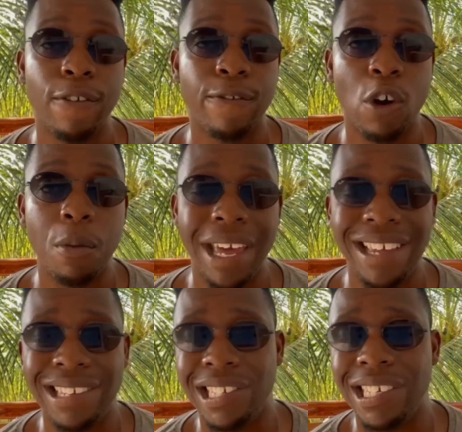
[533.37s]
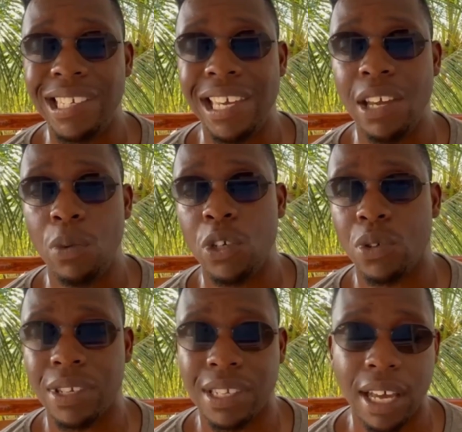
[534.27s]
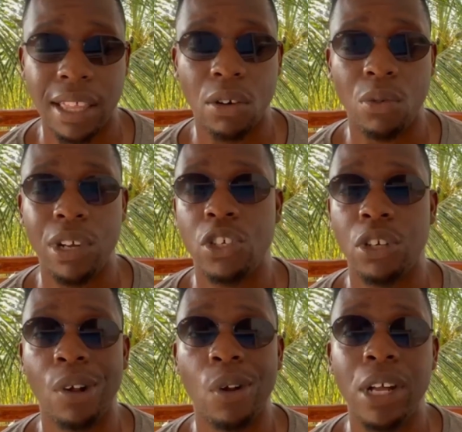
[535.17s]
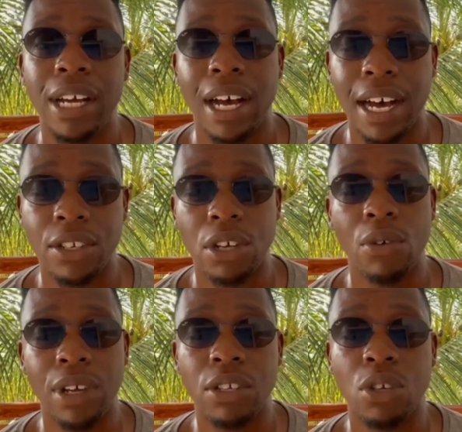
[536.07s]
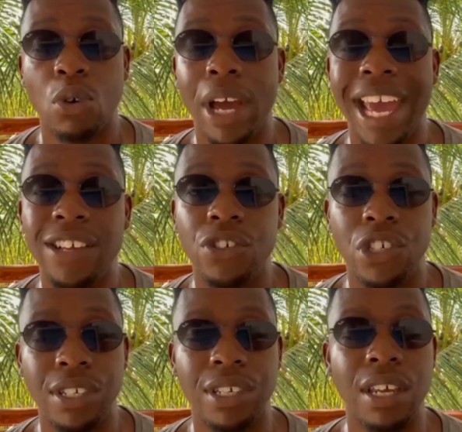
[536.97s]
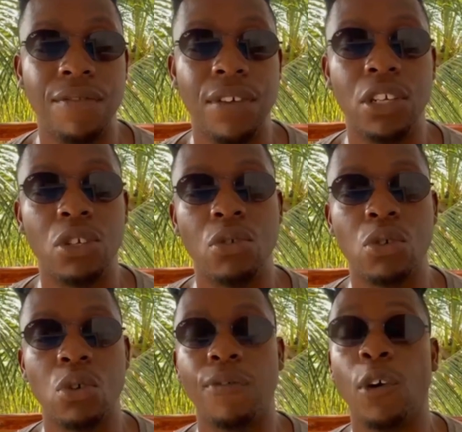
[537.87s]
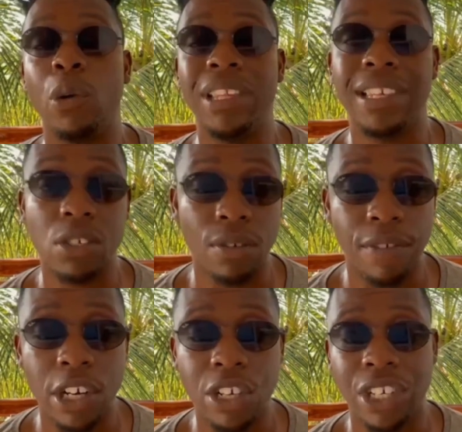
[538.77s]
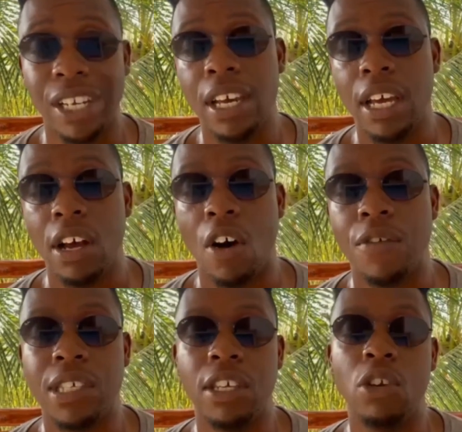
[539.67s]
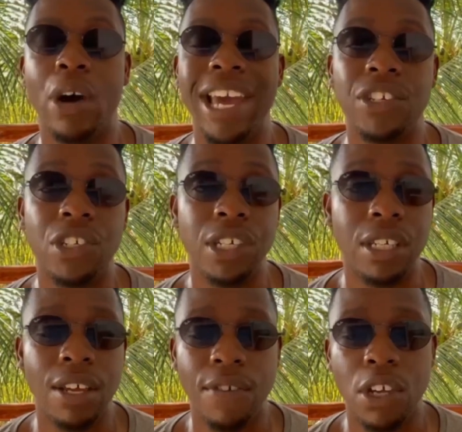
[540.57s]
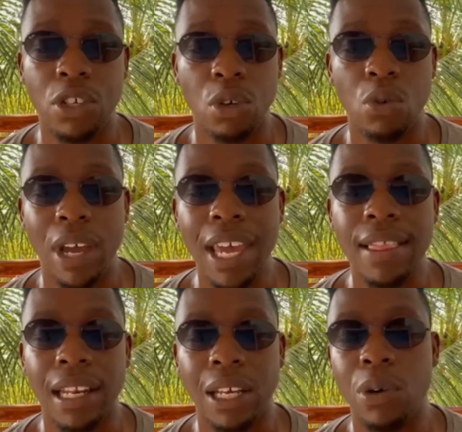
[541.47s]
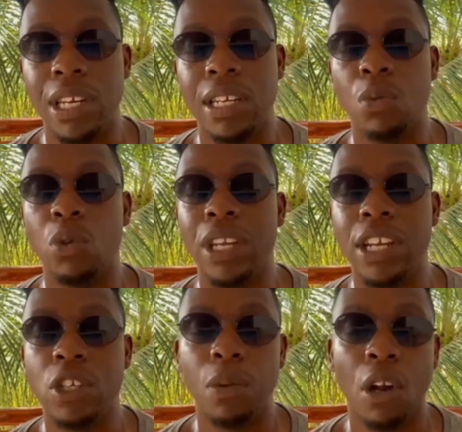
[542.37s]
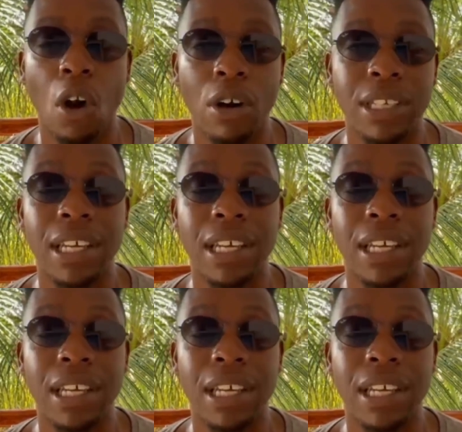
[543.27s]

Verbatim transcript: from S G T, which was uh, the original Uh, token, to S G T V two. So following this conversion, obviously your S G T V two E T H liquidity will need to be locked